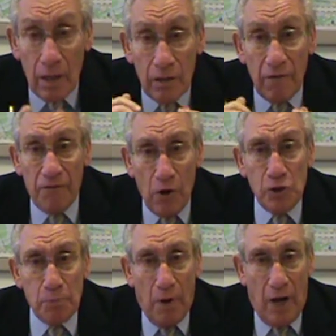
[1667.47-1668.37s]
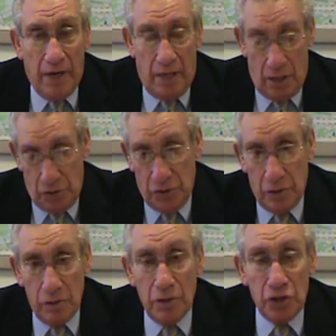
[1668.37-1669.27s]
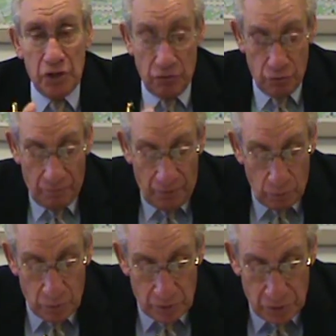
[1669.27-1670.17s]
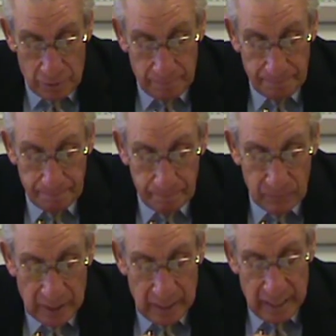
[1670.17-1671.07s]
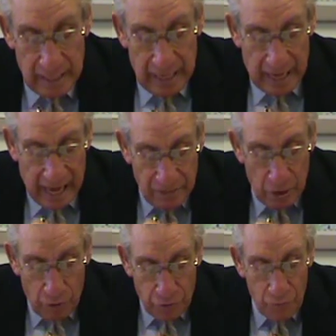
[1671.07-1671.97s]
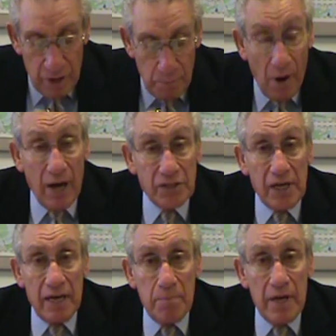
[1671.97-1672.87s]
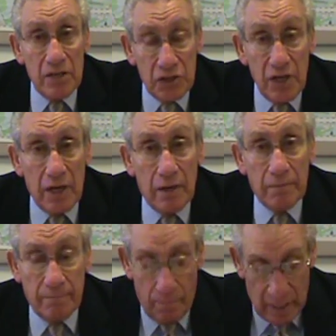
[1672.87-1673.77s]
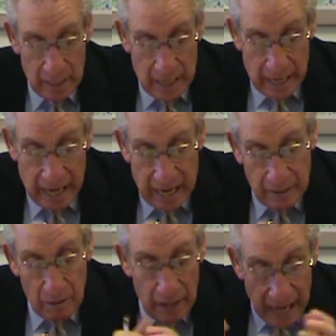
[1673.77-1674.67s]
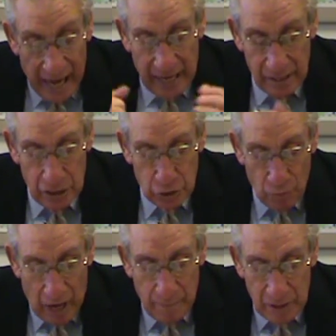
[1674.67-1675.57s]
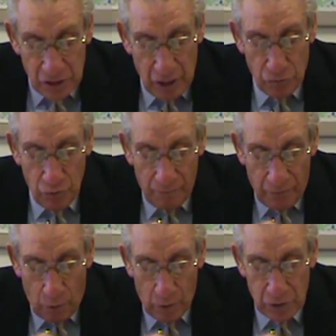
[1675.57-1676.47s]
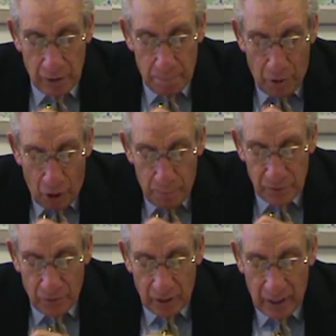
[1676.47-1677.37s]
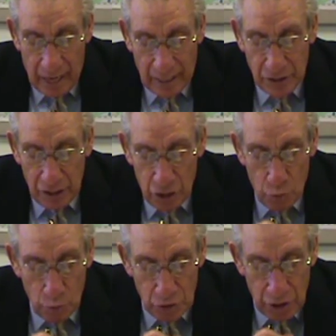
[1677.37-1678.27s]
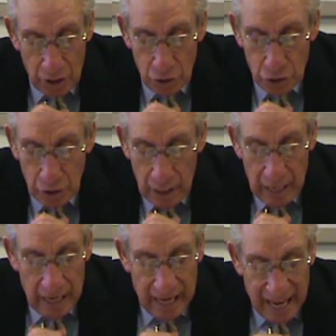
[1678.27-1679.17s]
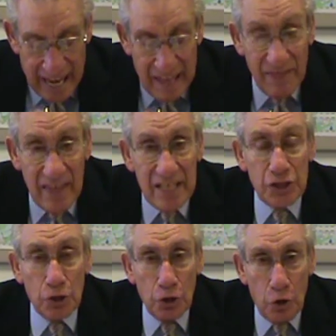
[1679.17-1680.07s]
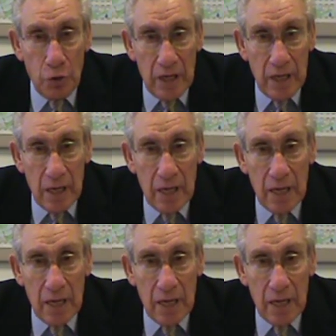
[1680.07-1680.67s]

the first part is the central focus. And there are 3 parts, A, B, and C. And A, describe the central focus and purpose for the content you will teach in this learning